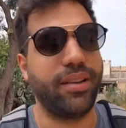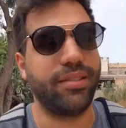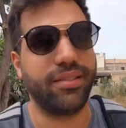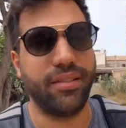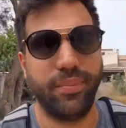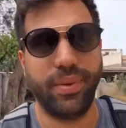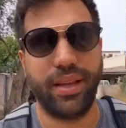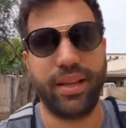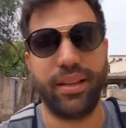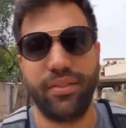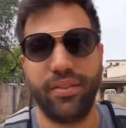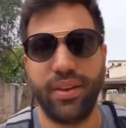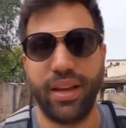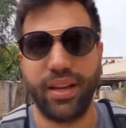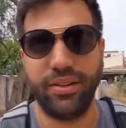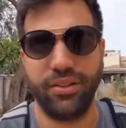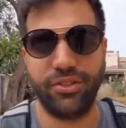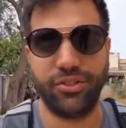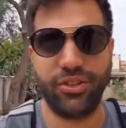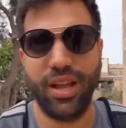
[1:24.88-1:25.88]
has the big
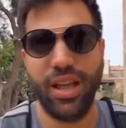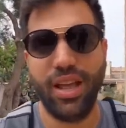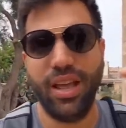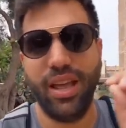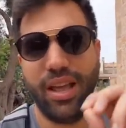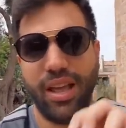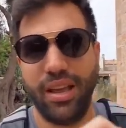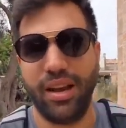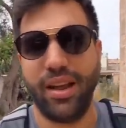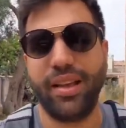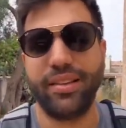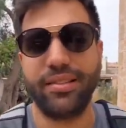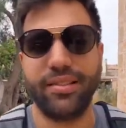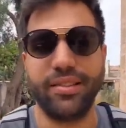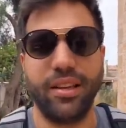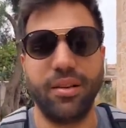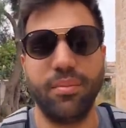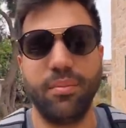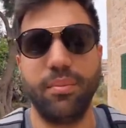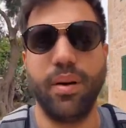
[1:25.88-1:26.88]
advantage. It has
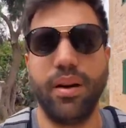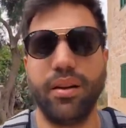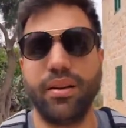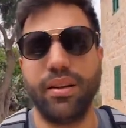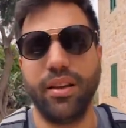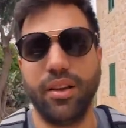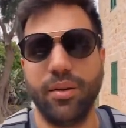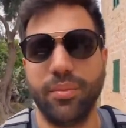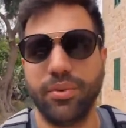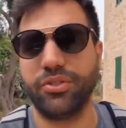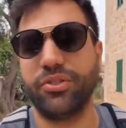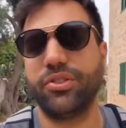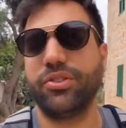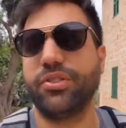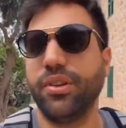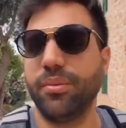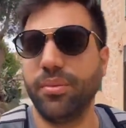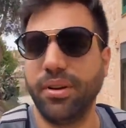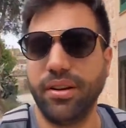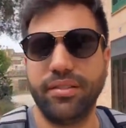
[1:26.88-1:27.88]
in-body image
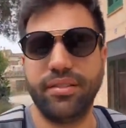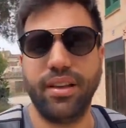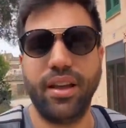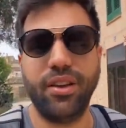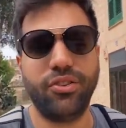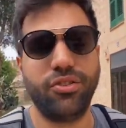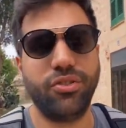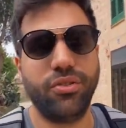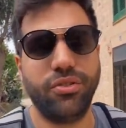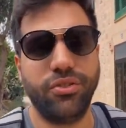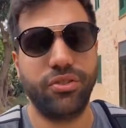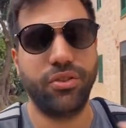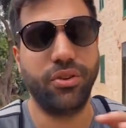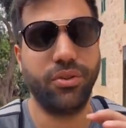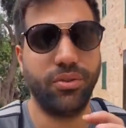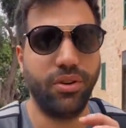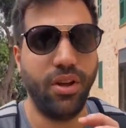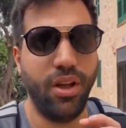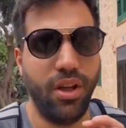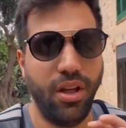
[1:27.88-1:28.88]
stabilization,
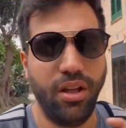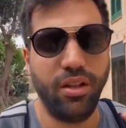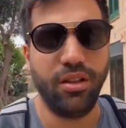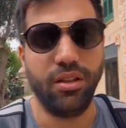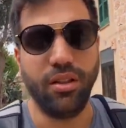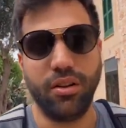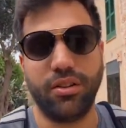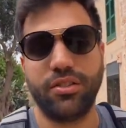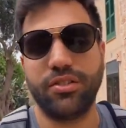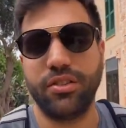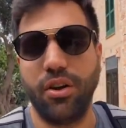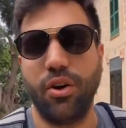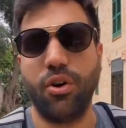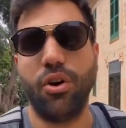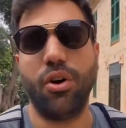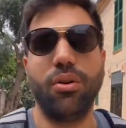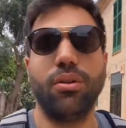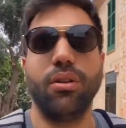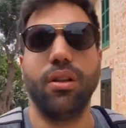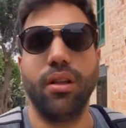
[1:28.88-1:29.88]
so looks a
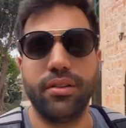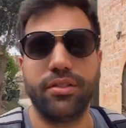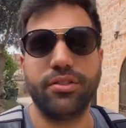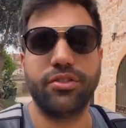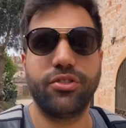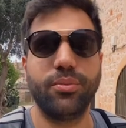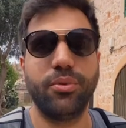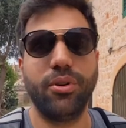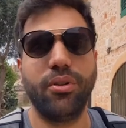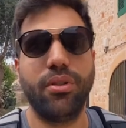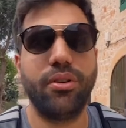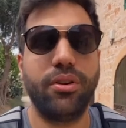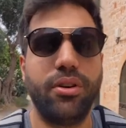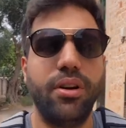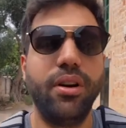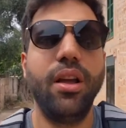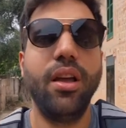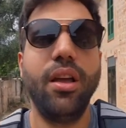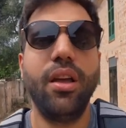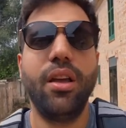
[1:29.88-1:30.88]
whole lot smoother.
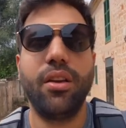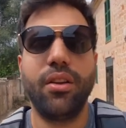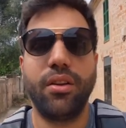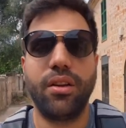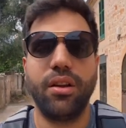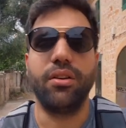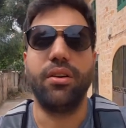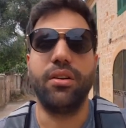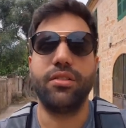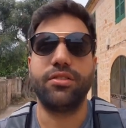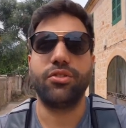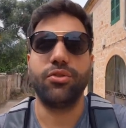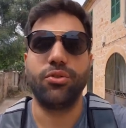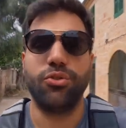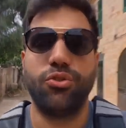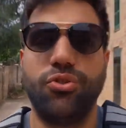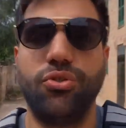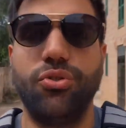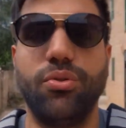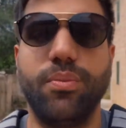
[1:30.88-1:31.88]
You can
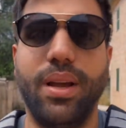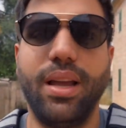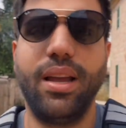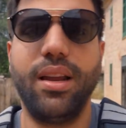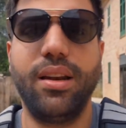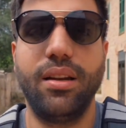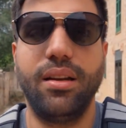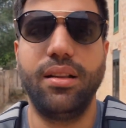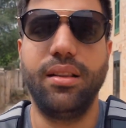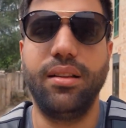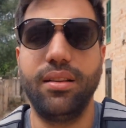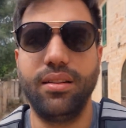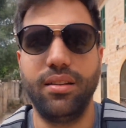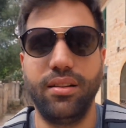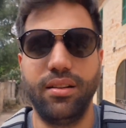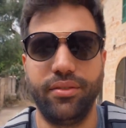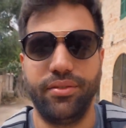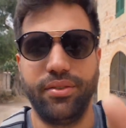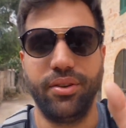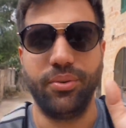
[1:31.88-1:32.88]
also zoom in a
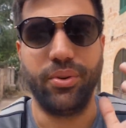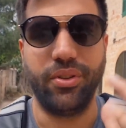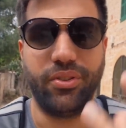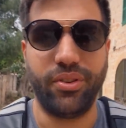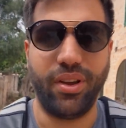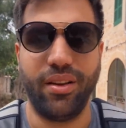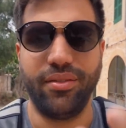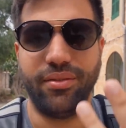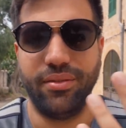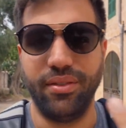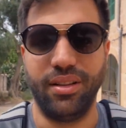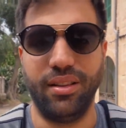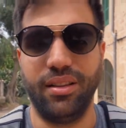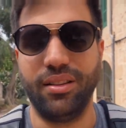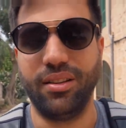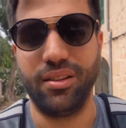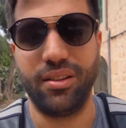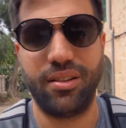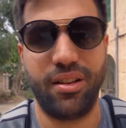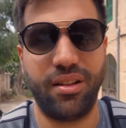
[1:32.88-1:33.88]
little if you want to have a
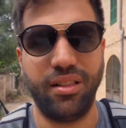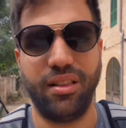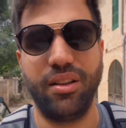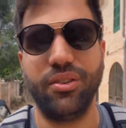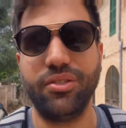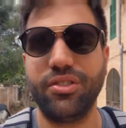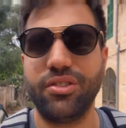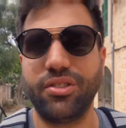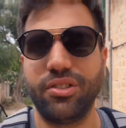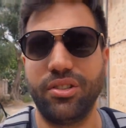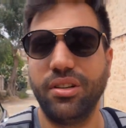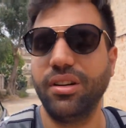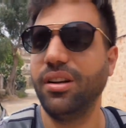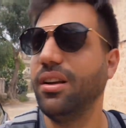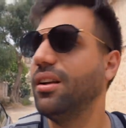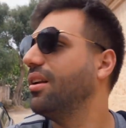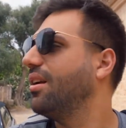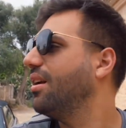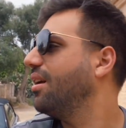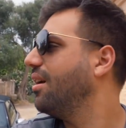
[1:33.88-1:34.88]
little closer.
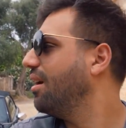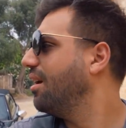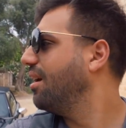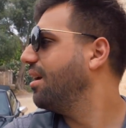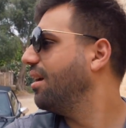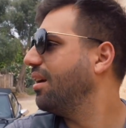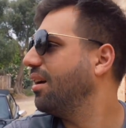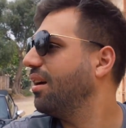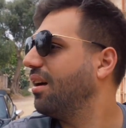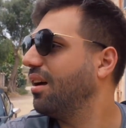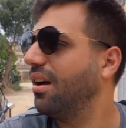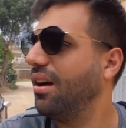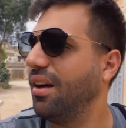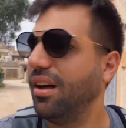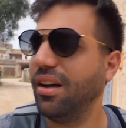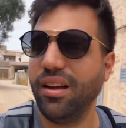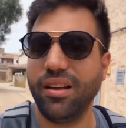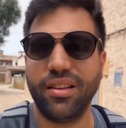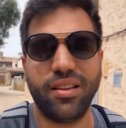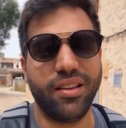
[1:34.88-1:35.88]

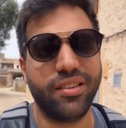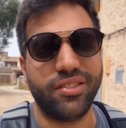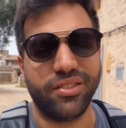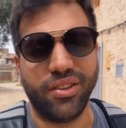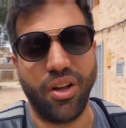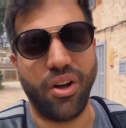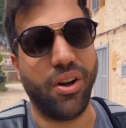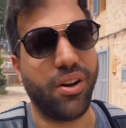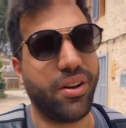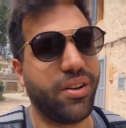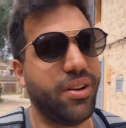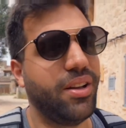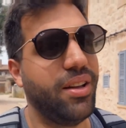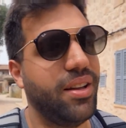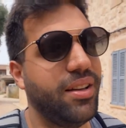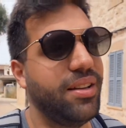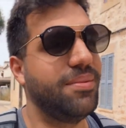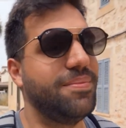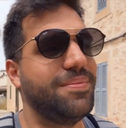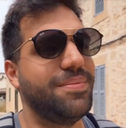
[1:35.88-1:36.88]
Ah, this dog,
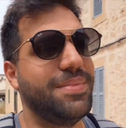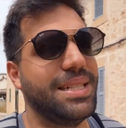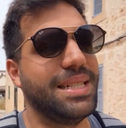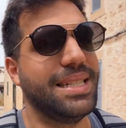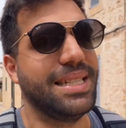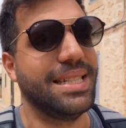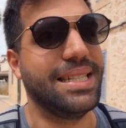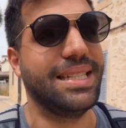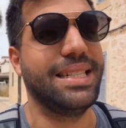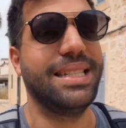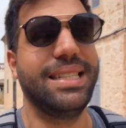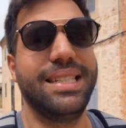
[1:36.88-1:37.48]
man.